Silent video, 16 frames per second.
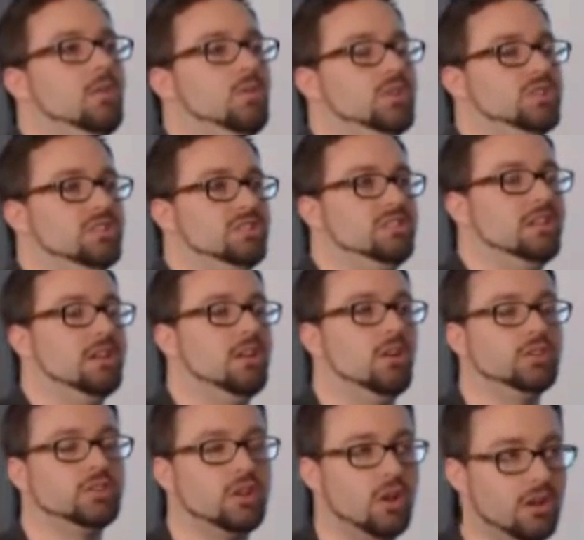which is an
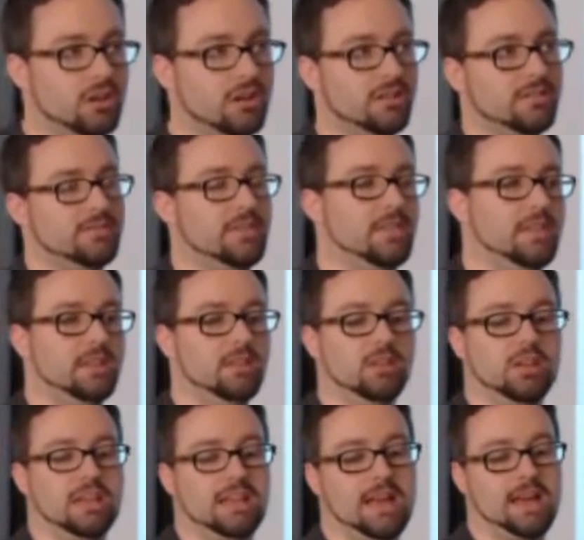alternative that they're
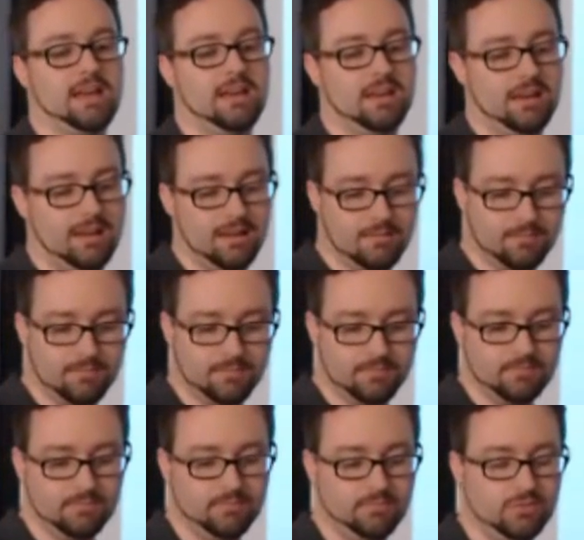looking at
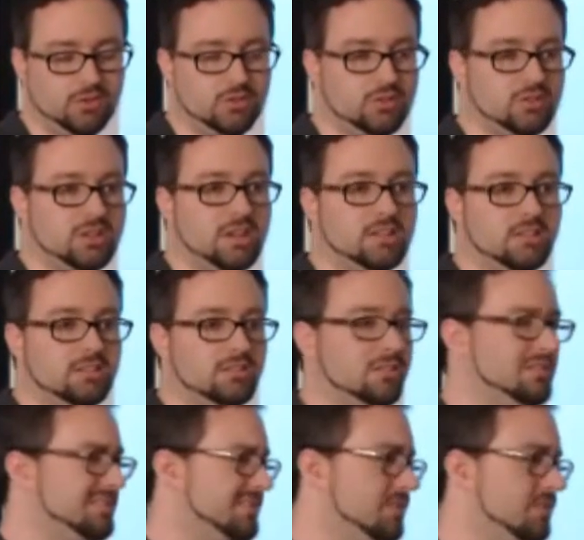changing to.
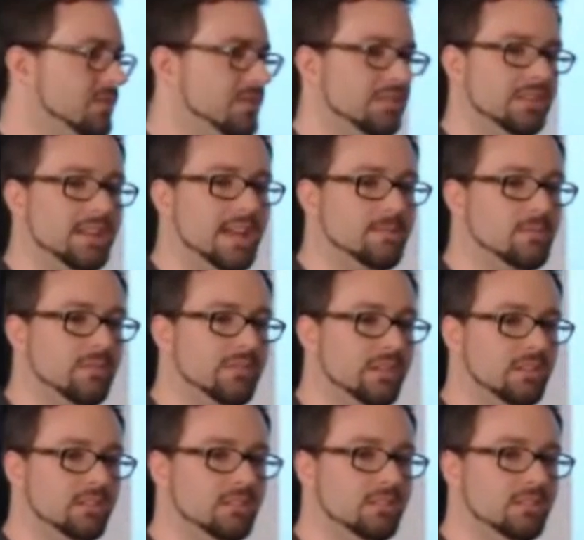Does anyone know the name of it?